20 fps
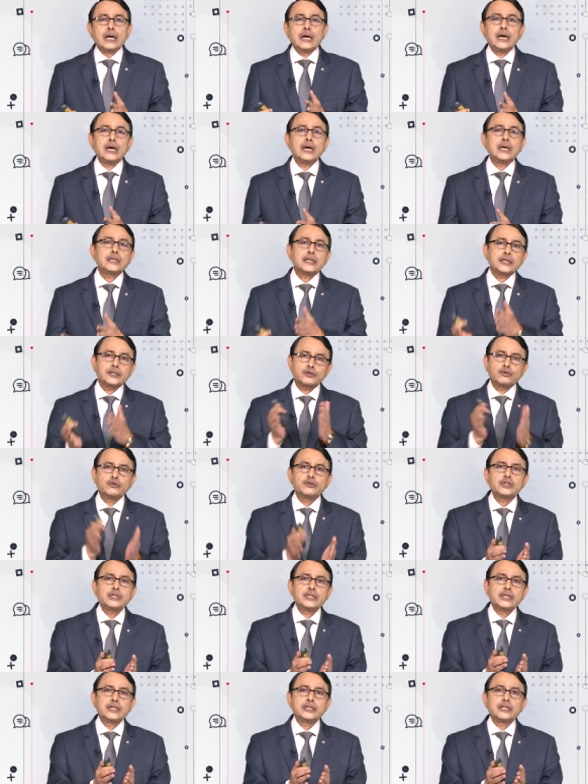are
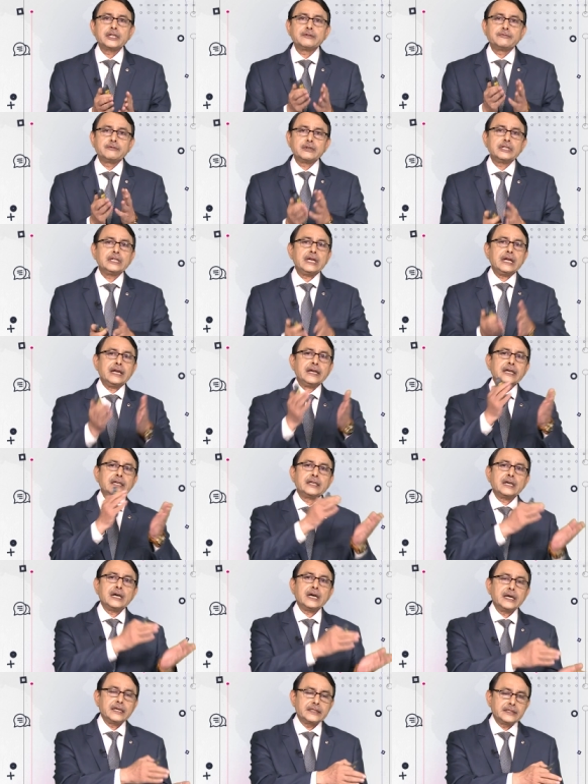associated with an
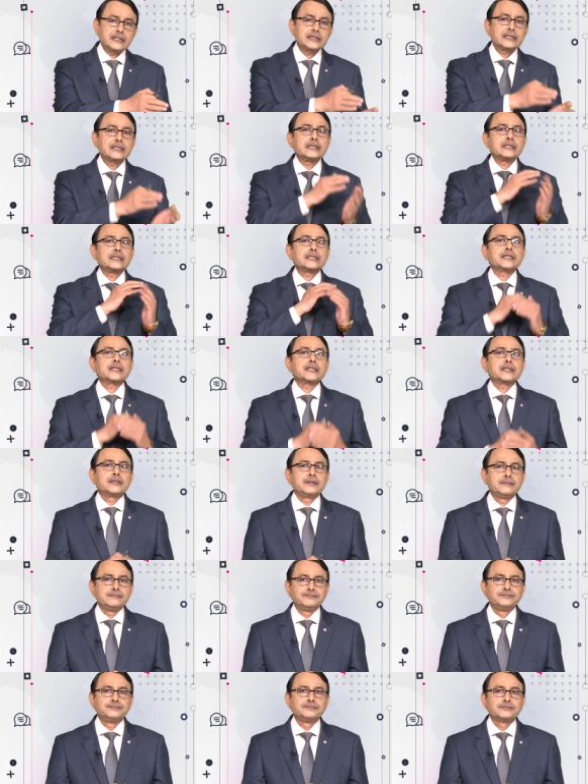other culture
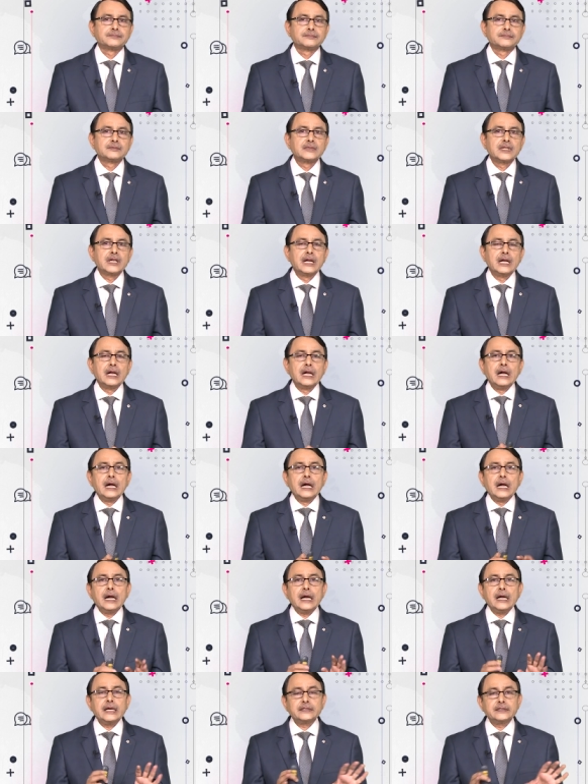
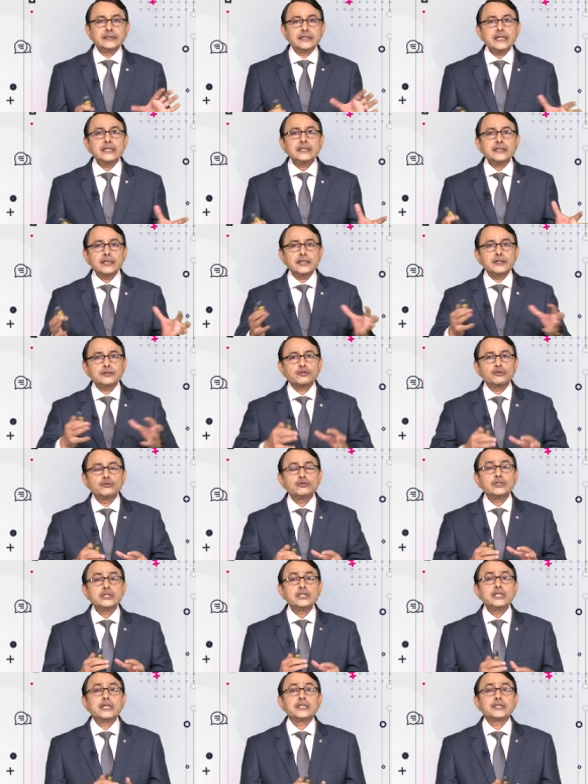and this
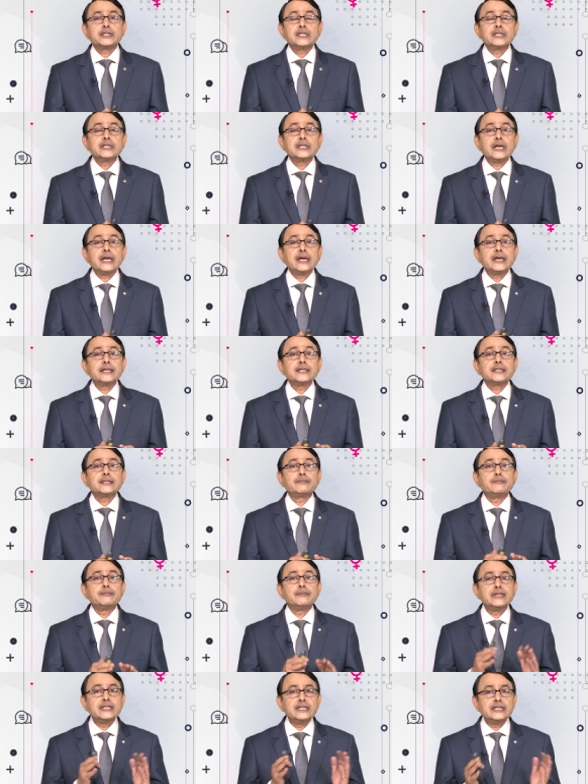association is
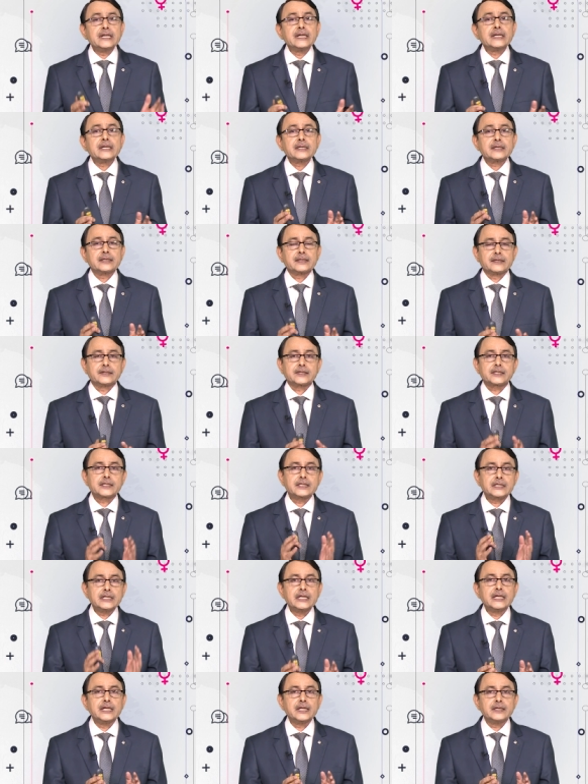being
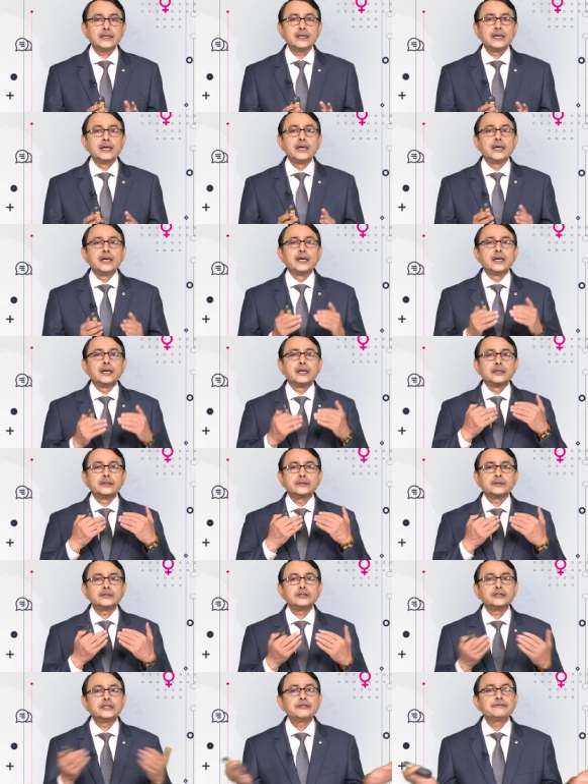seen
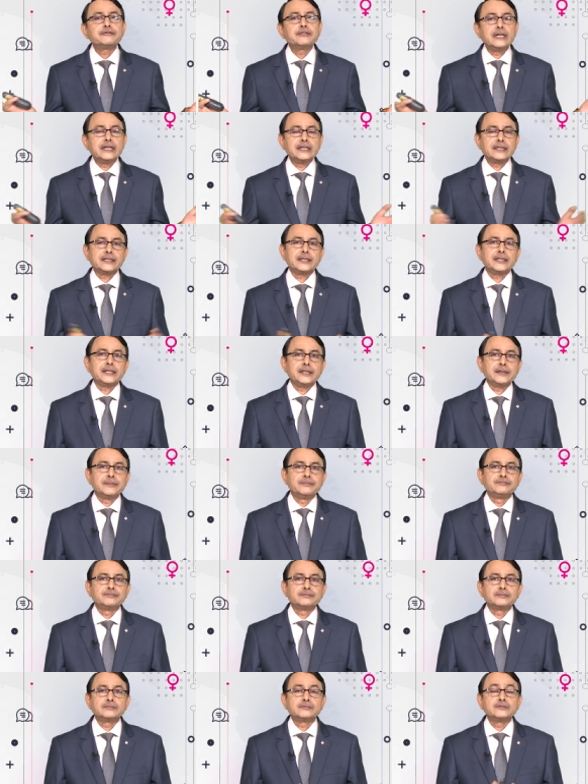differently.
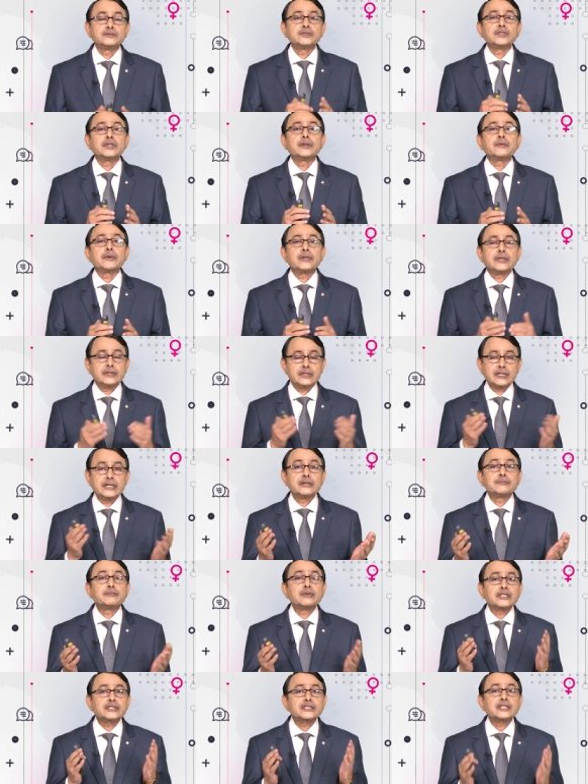Their
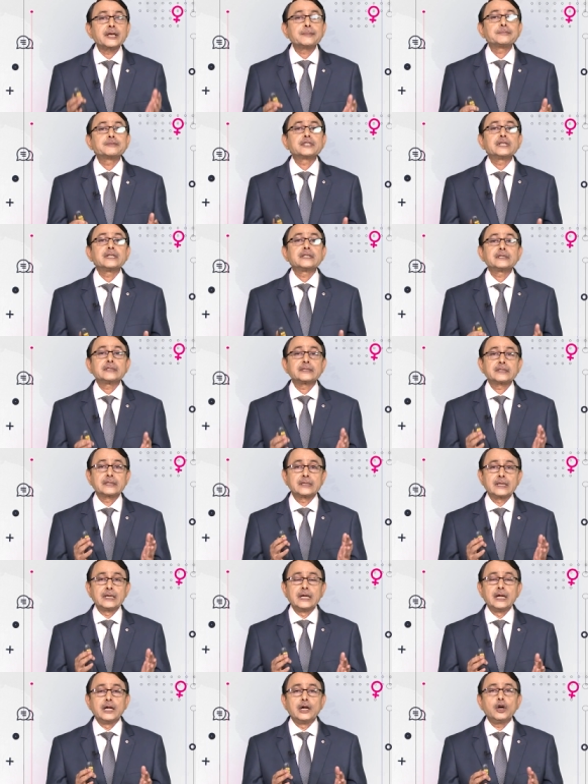perceptions
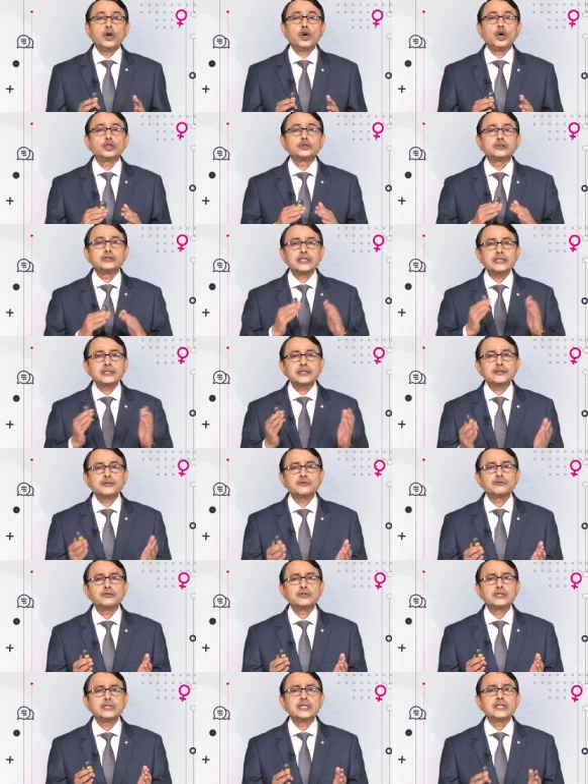on this
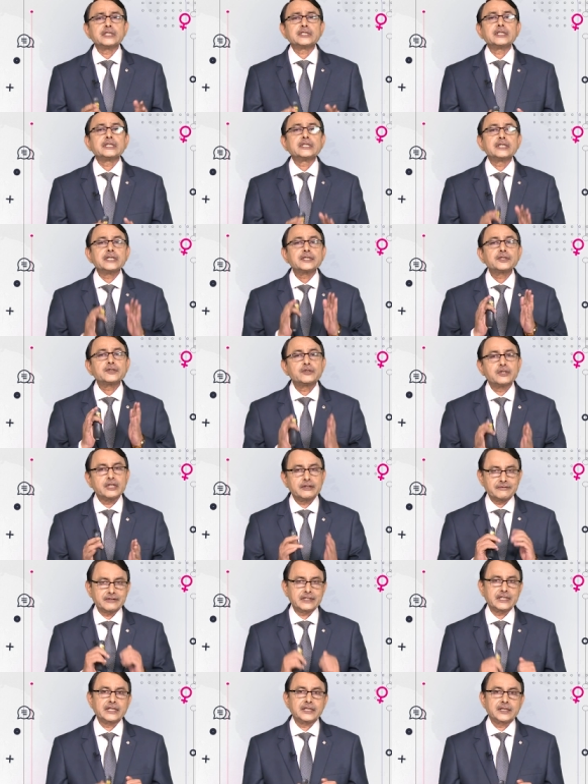association is
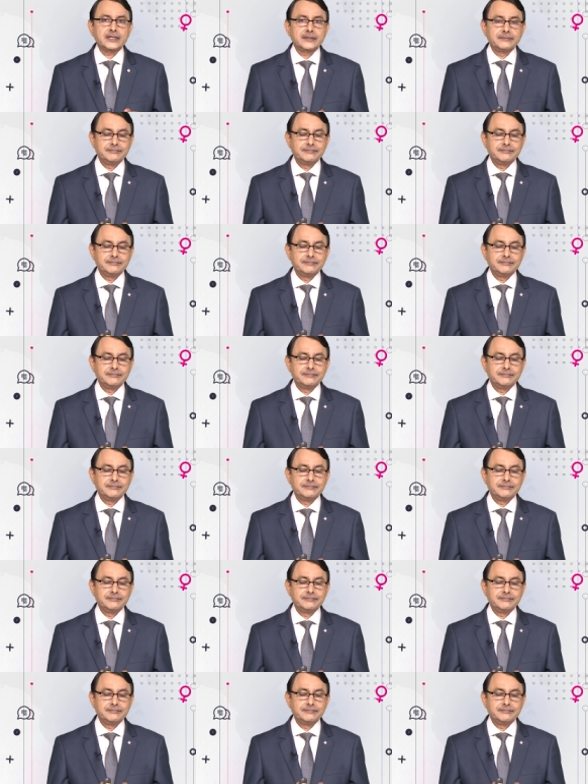different.